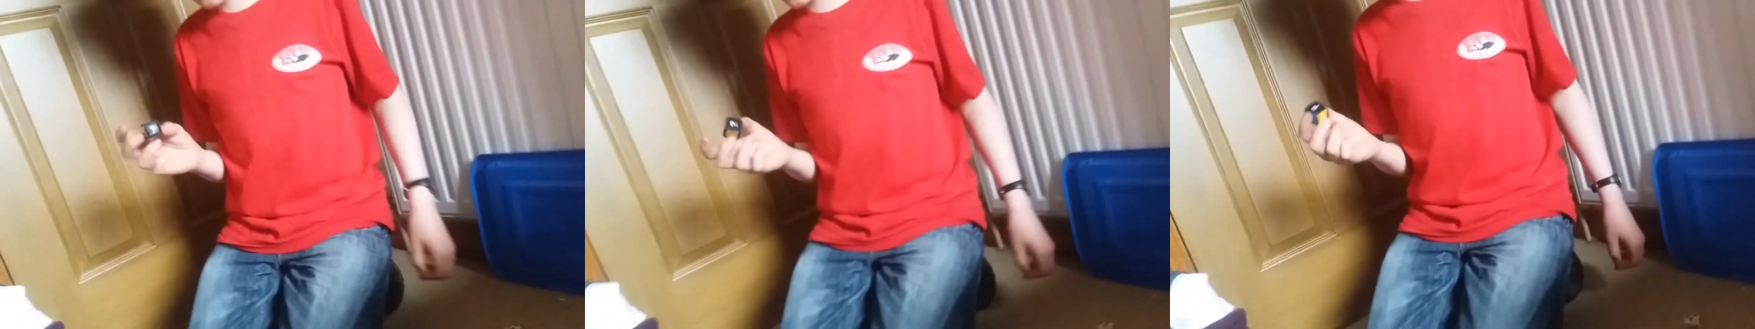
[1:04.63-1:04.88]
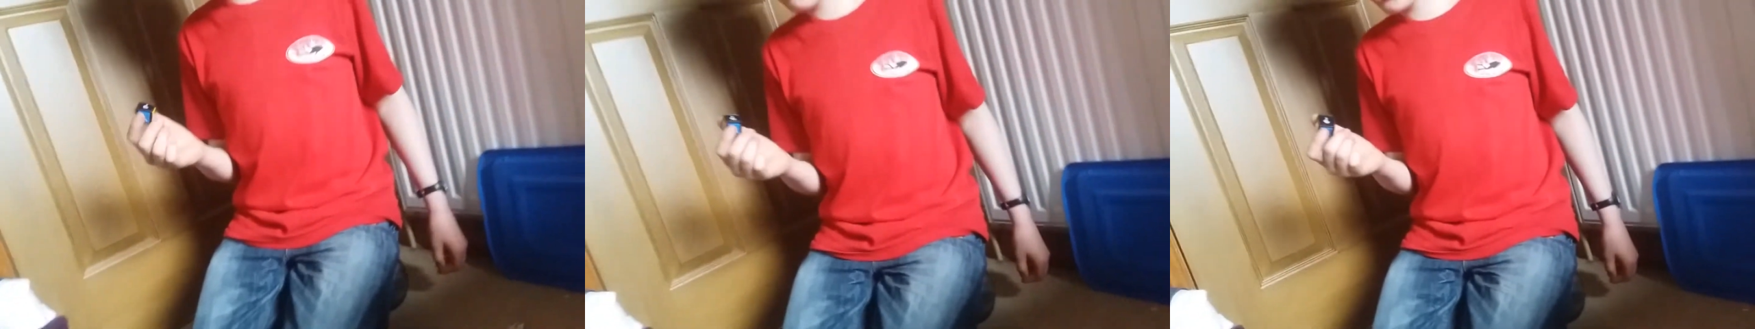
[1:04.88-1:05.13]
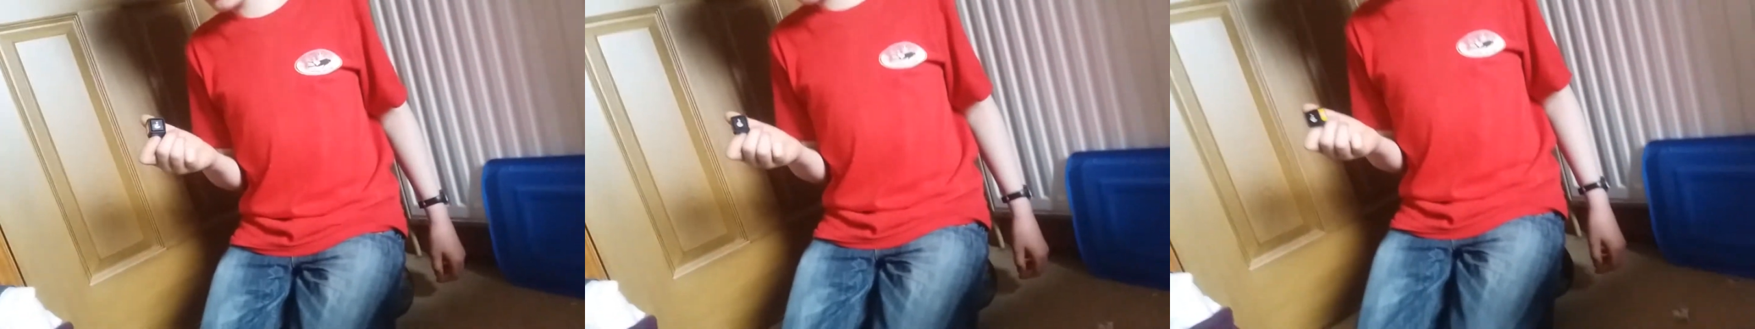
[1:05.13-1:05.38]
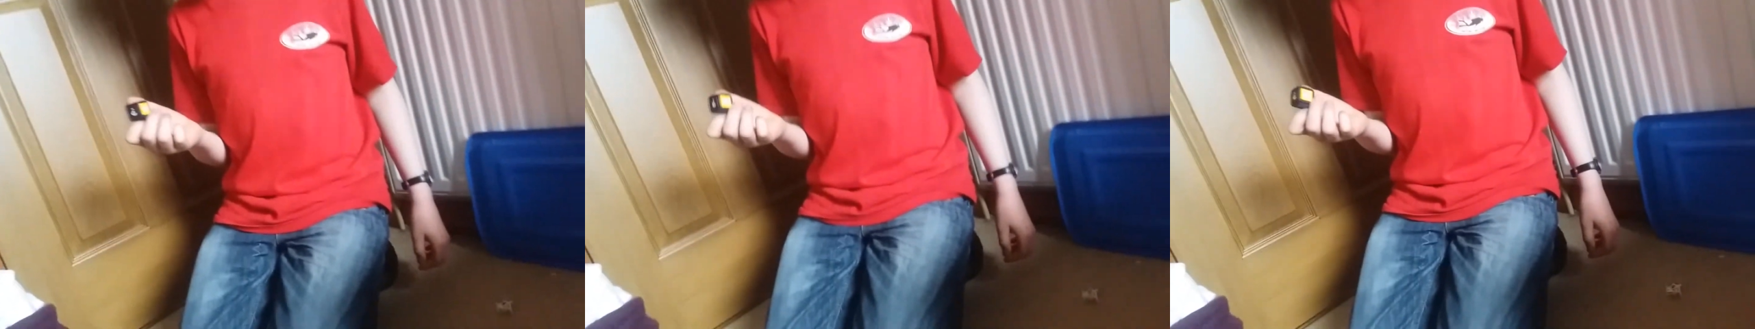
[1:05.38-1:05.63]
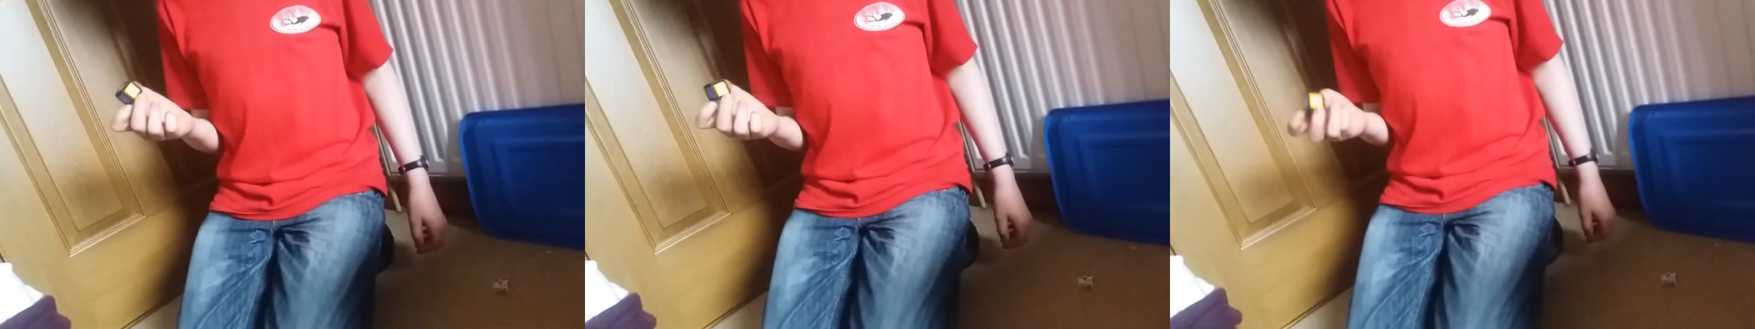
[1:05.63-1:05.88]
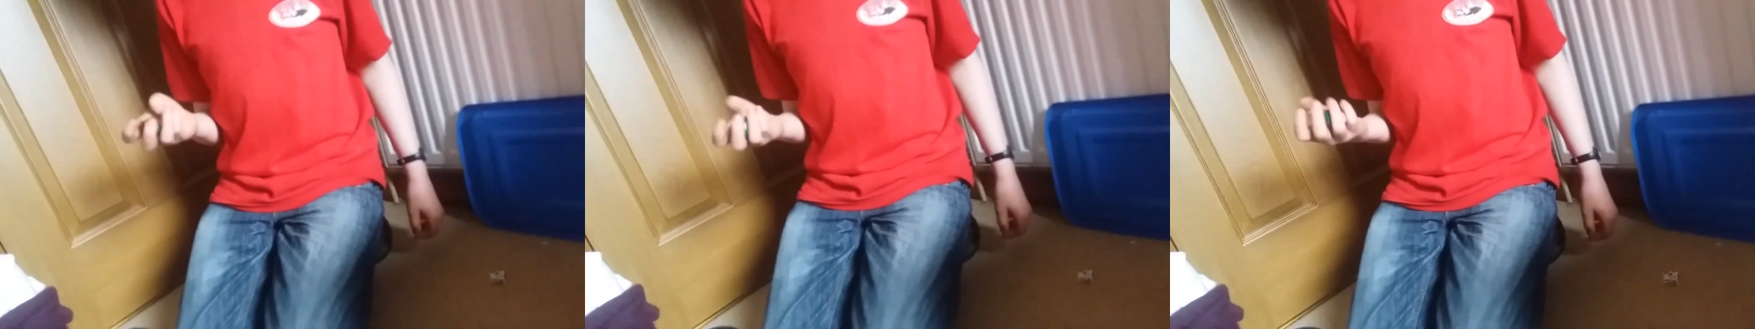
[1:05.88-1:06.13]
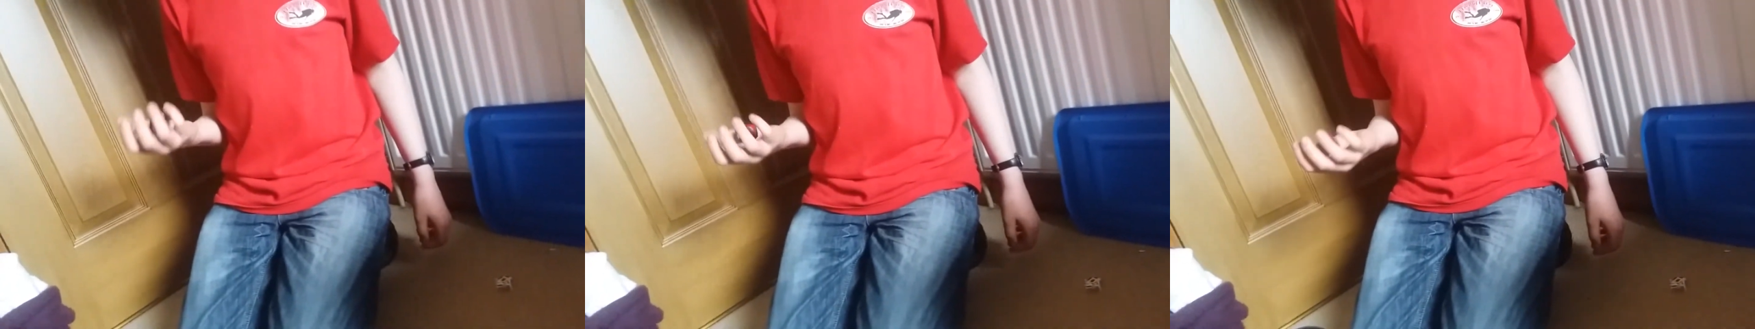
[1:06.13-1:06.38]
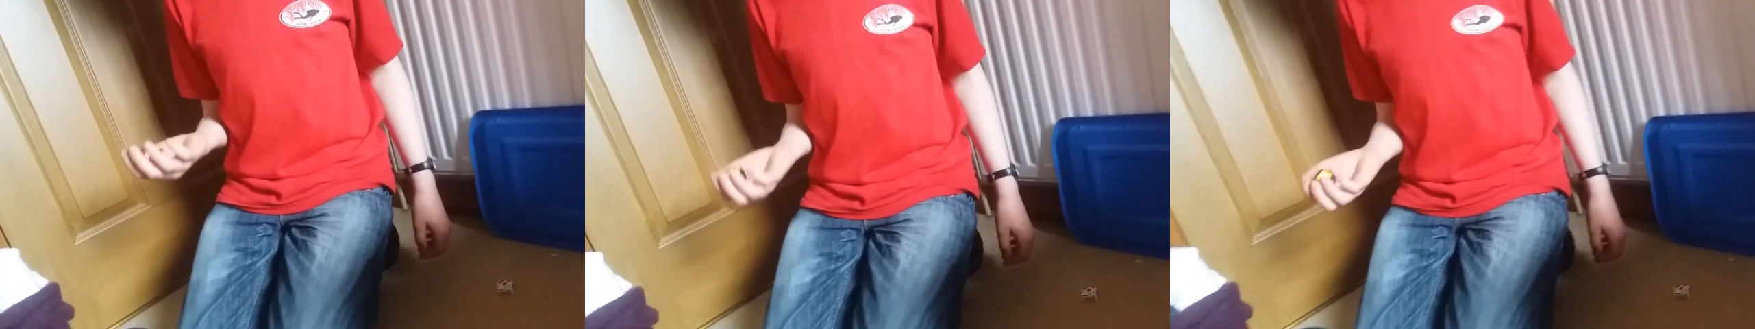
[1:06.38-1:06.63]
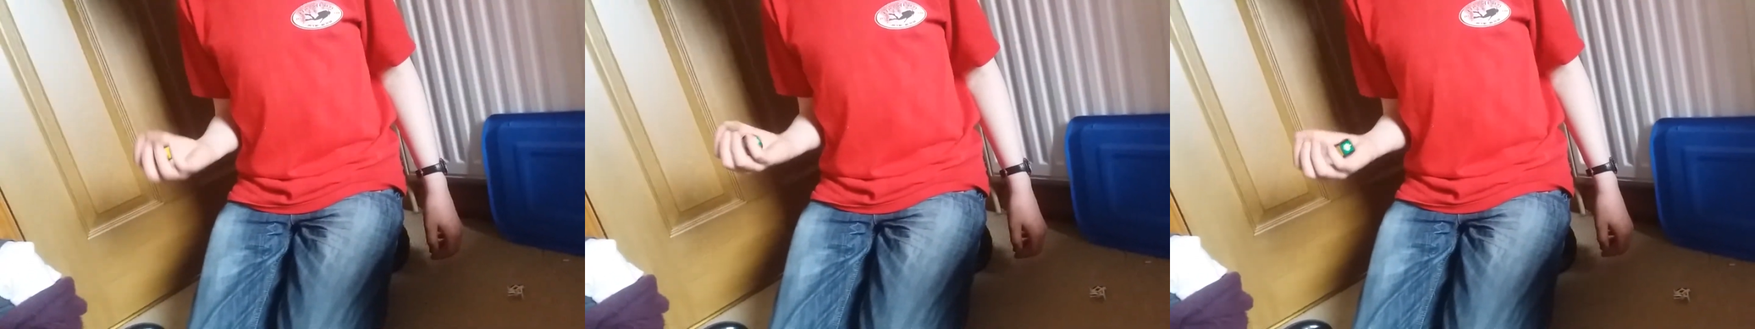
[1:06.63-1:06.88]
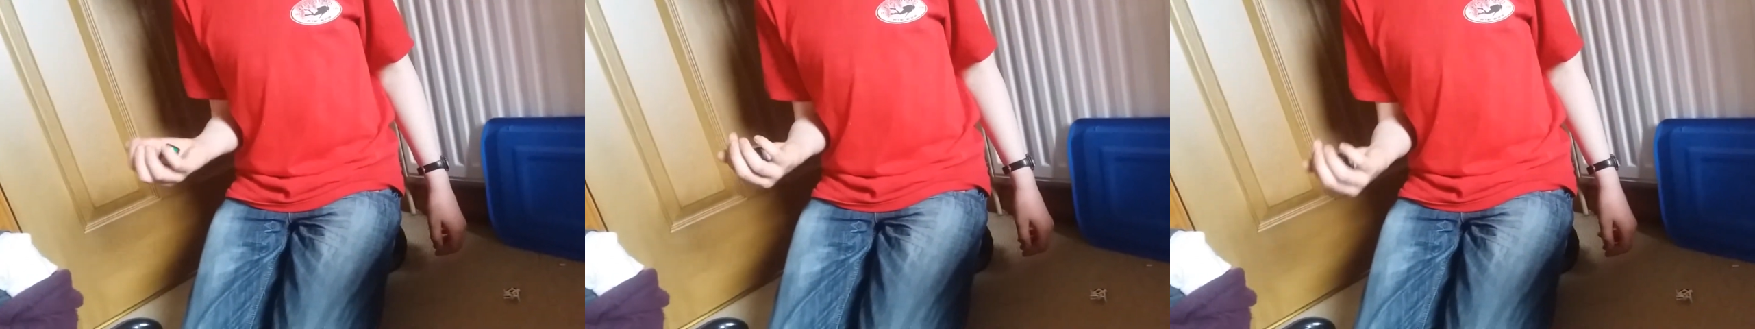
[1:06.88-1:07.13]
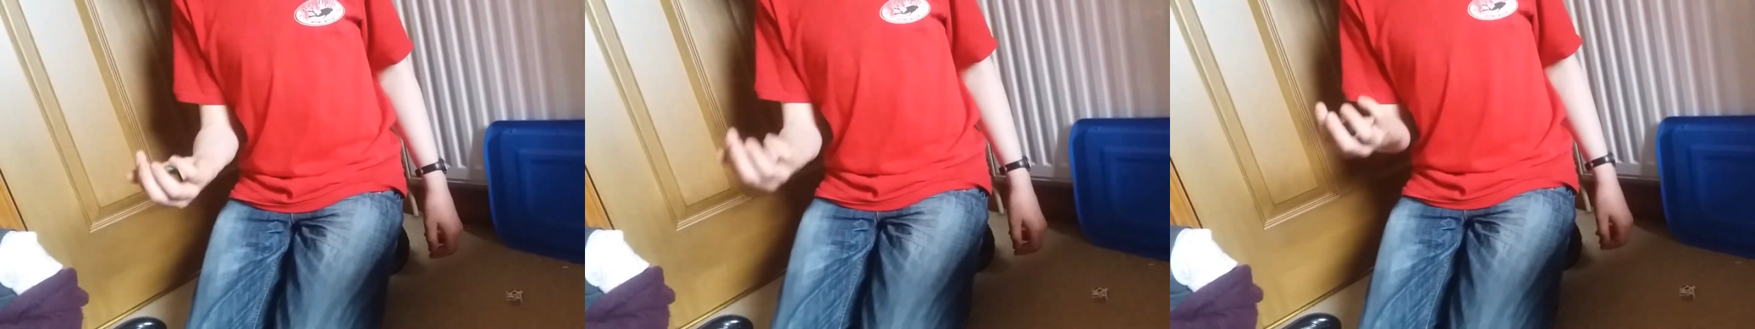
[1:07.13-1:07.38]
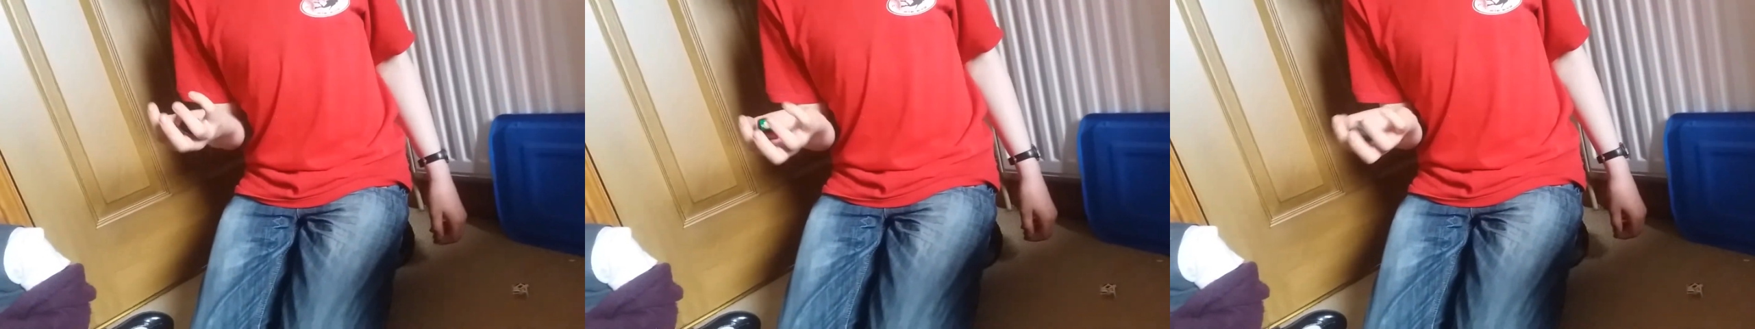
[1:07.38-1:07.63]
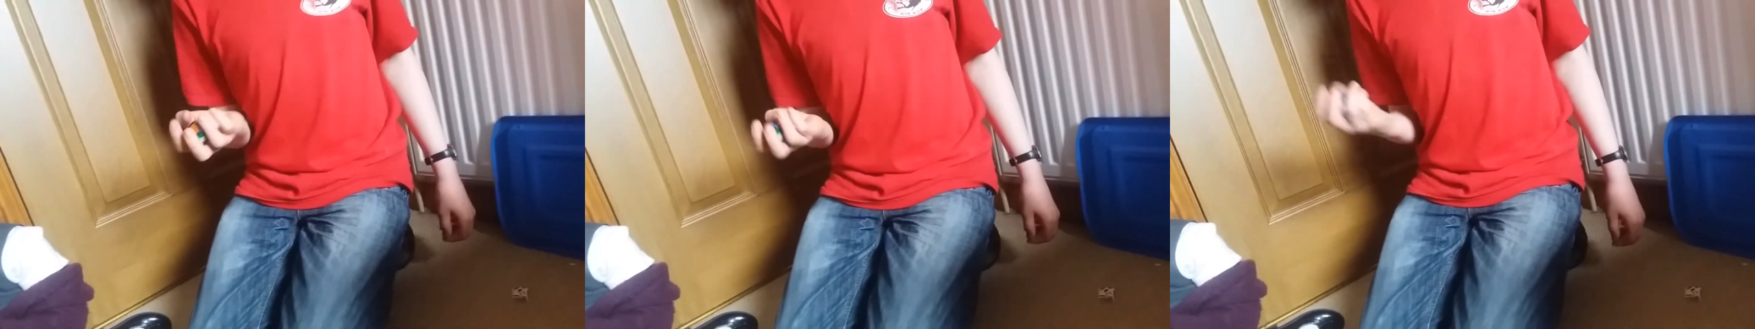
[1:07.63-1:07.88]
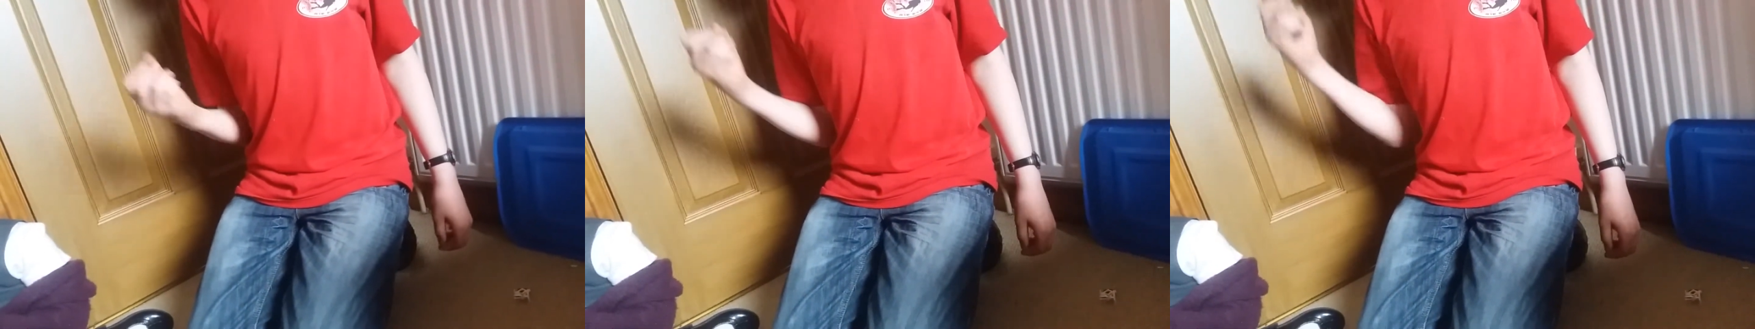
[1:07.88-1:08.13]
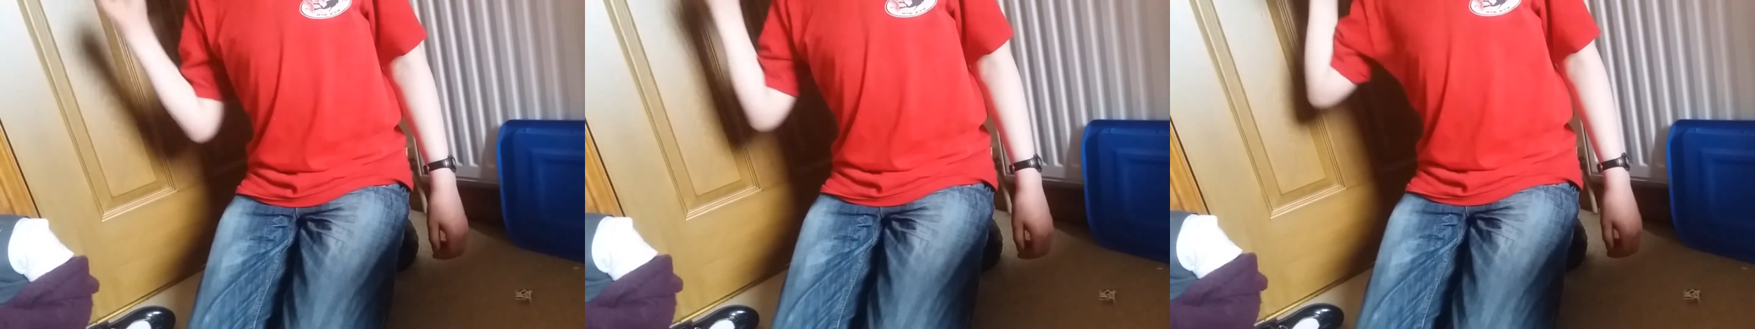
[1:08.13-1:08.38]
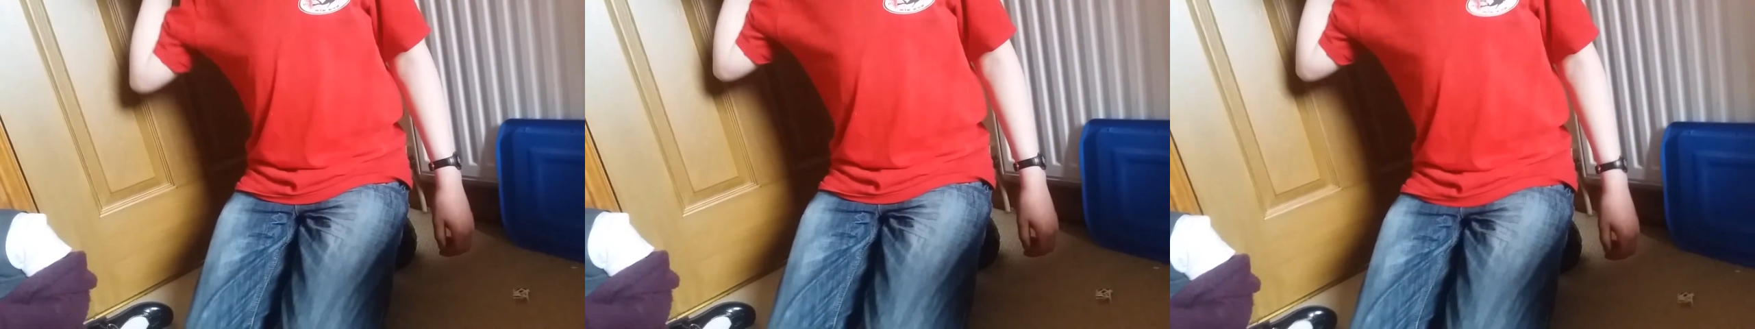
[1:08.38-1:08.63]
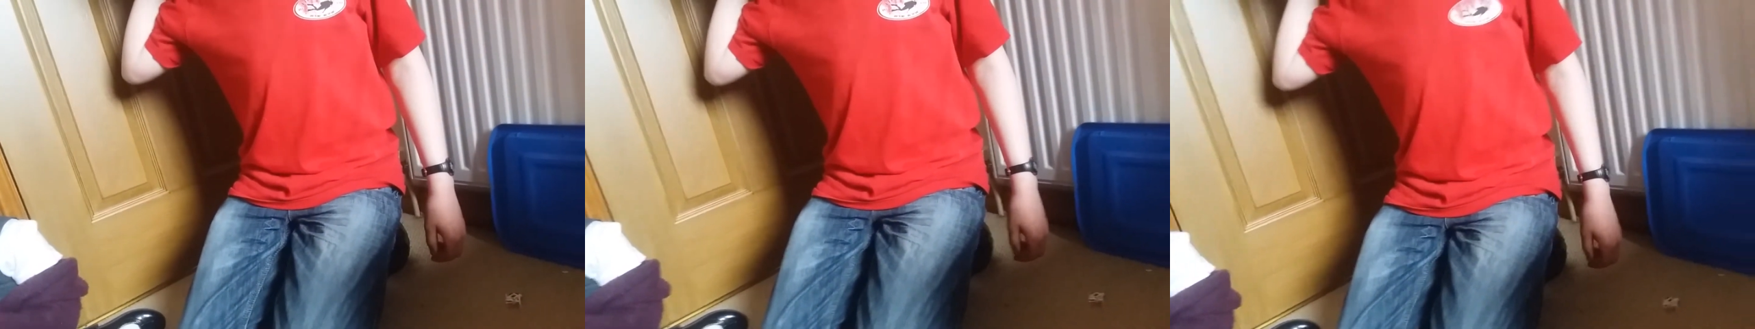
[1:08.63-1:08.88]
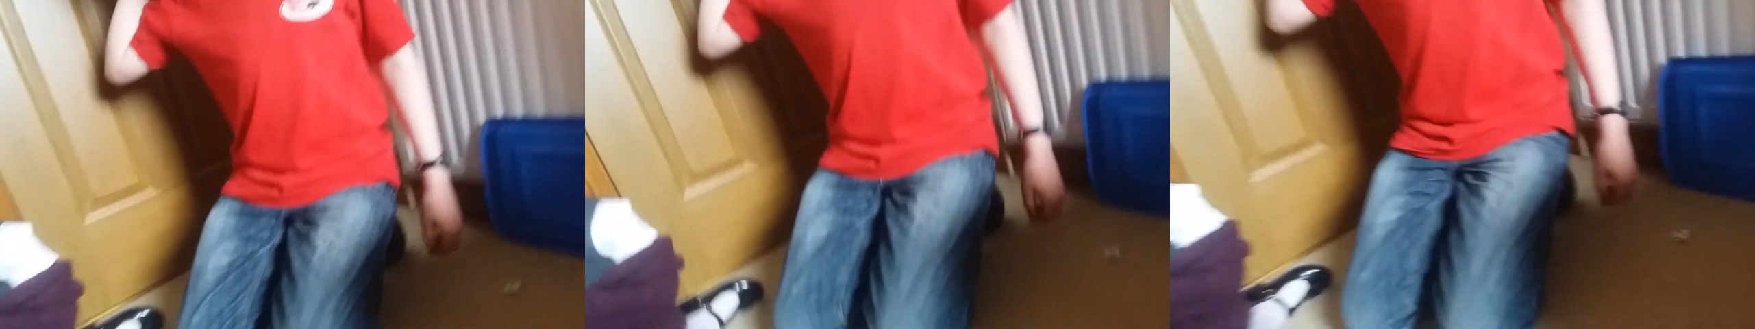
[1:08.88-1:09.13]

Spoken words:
(no speaker visible)